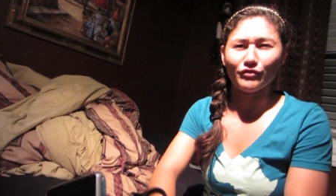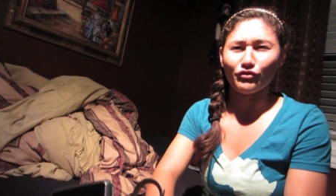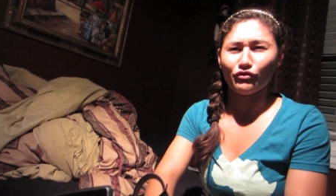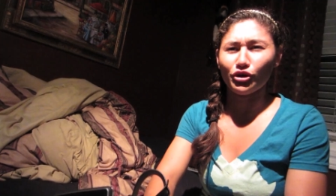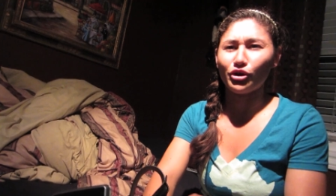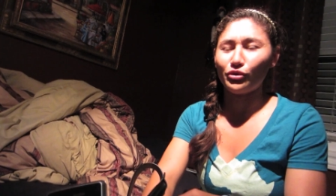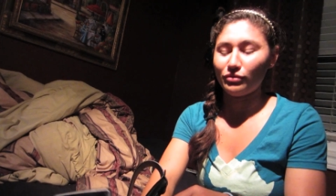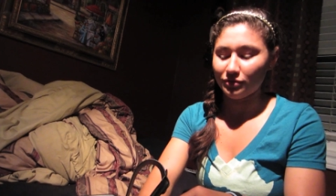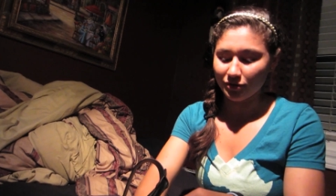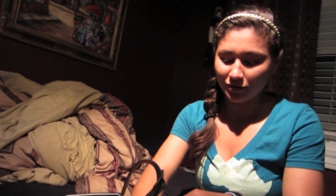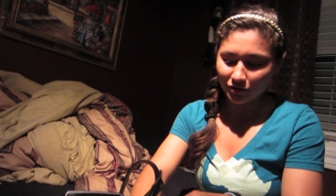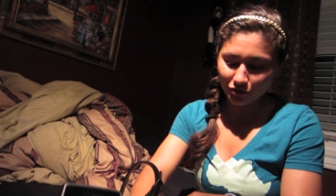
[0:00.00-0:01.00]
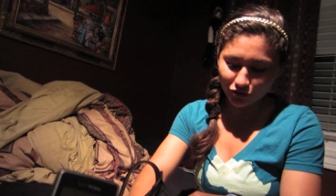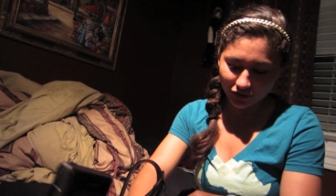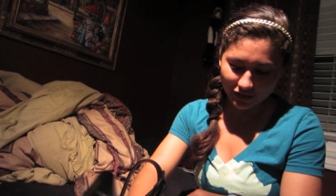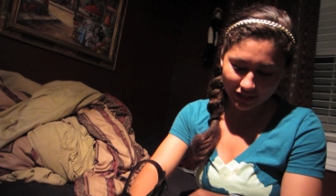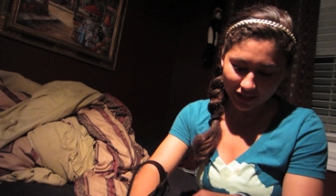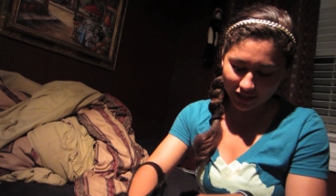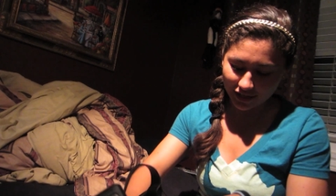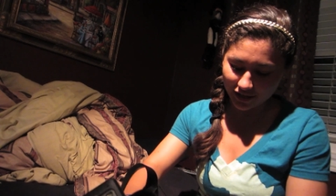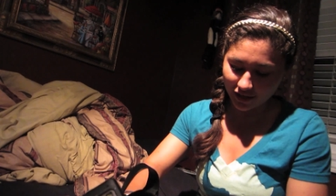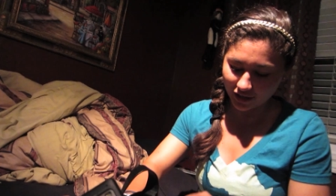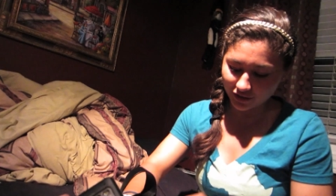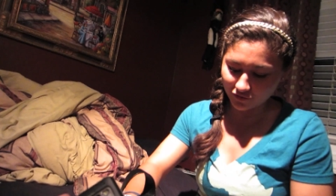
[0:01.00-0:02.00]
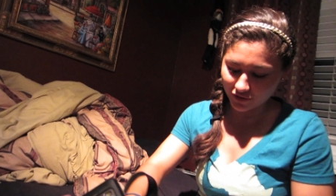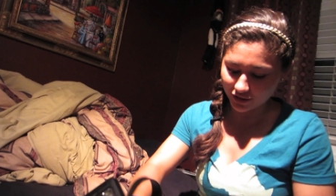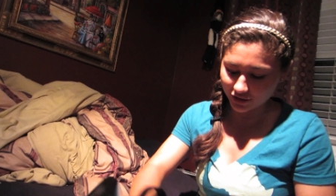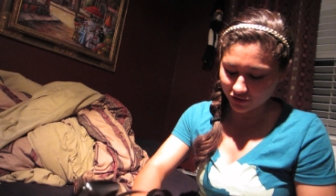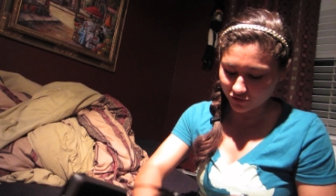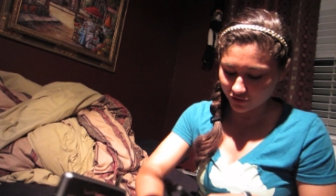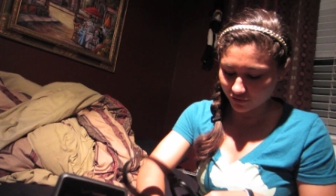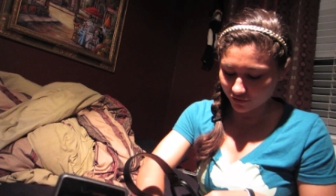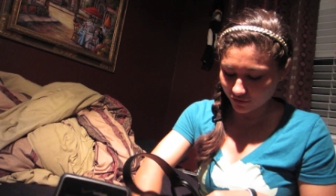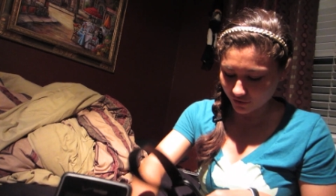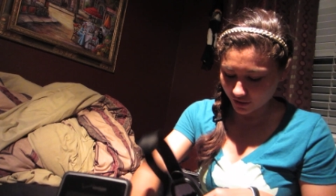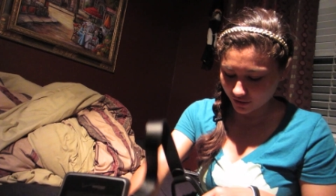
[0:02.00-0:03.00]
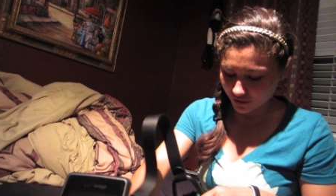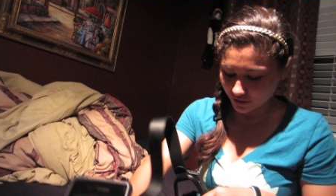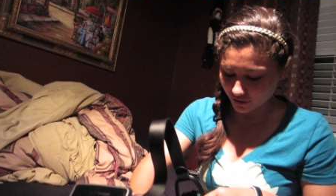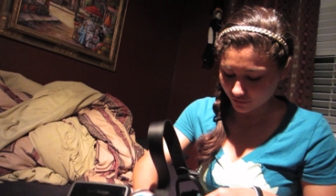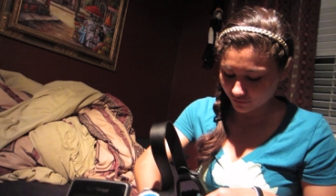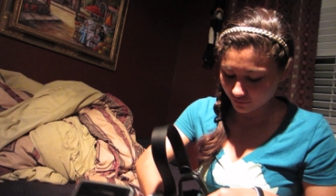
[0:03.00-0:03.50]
have a phone. So I was like, Katie, activate this phone so I could go.